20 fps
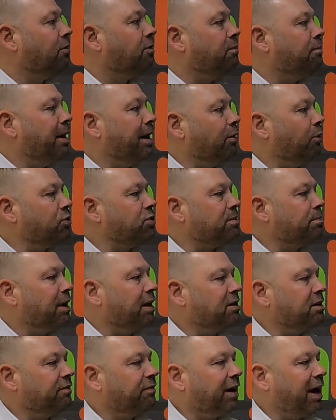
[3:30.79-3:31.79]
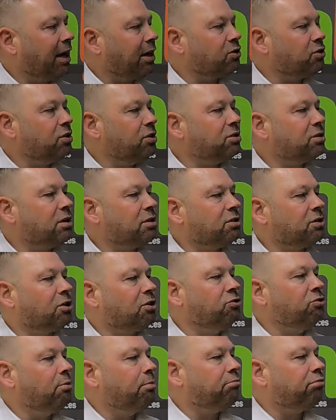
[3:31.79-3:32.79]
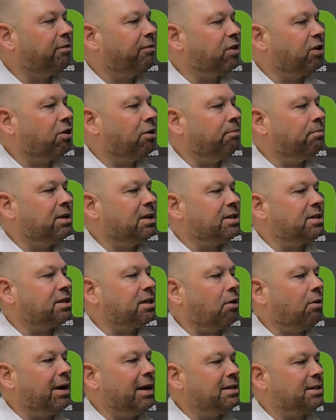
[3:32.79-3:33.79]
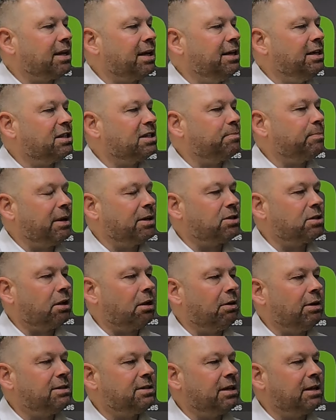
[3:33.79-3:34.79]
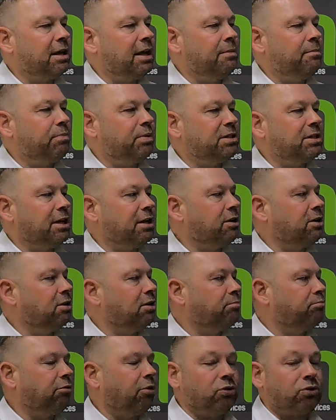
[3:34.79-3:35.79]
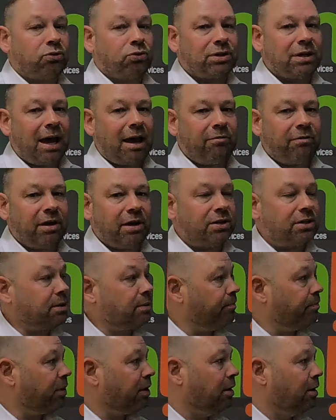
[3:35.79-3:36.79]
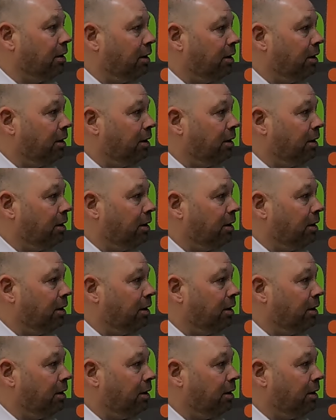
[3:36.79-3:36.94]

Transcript: The meals are manufactured at a number of the company's sites, each specialising in particular product areas.